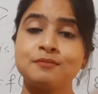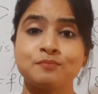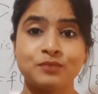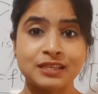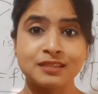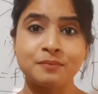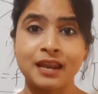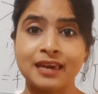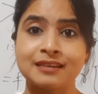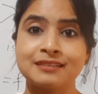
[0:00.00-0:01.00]
press the bell
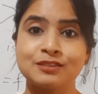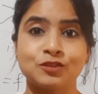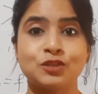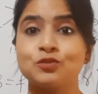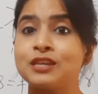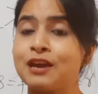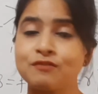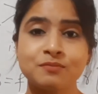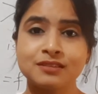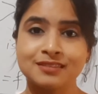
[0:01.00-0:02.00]
icon so that you never
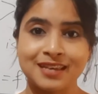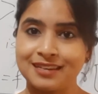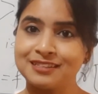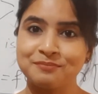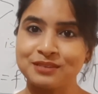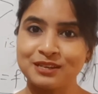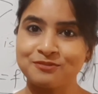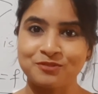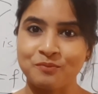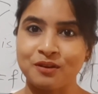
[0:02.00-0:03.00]
miss any update
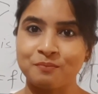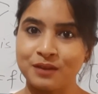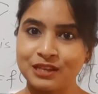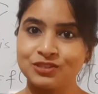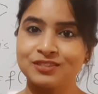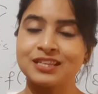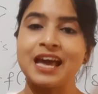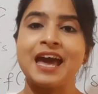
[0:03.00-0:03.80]
from our pages.